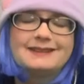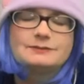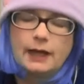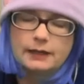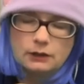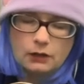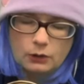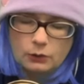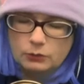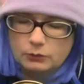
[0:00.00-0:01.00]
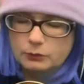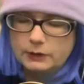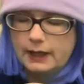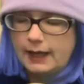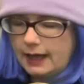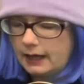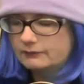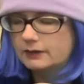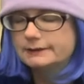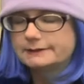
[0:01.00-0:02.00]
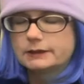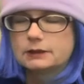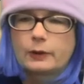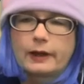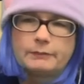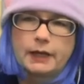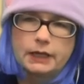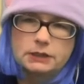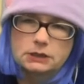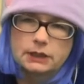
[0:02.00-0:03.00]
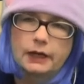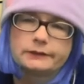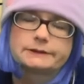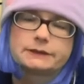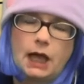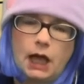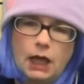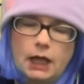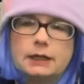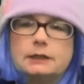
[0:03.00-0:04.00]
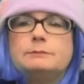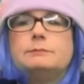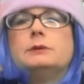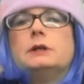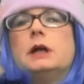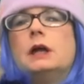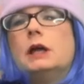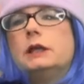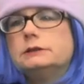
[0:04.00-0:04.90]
I know we have Godzilla rampaging outside, but